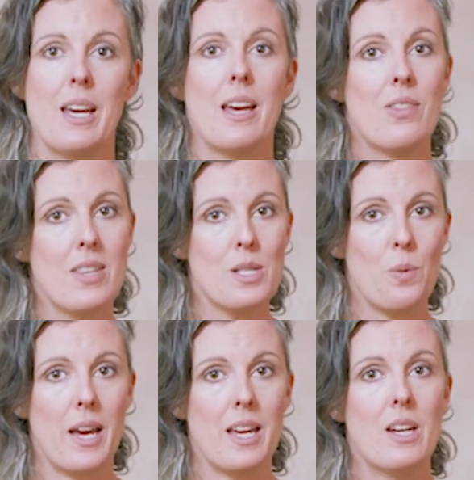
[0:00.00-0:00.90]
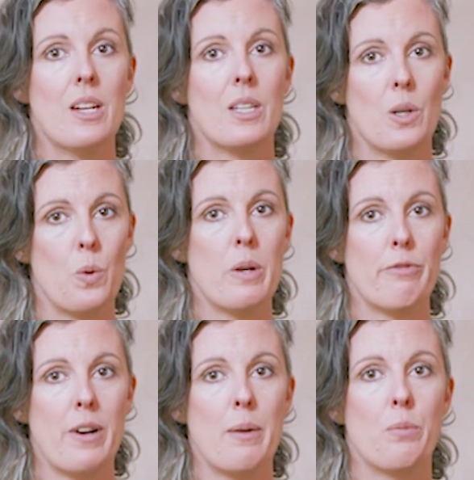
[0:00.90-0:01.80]
and this way your worm
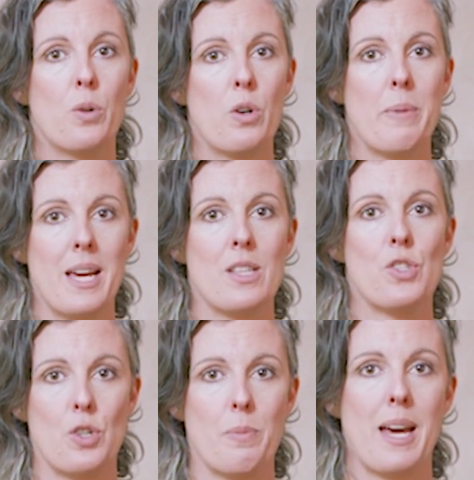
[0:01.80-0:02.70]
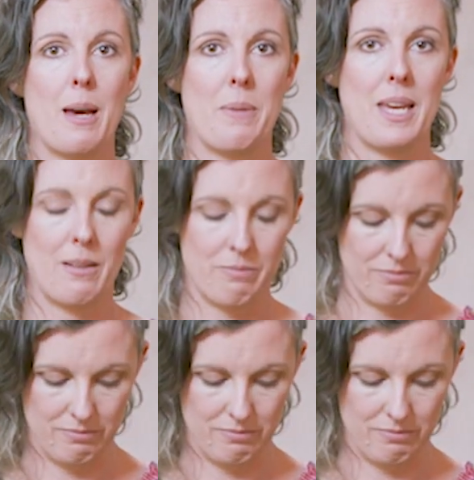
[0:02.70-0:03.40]
farm will remain super happy.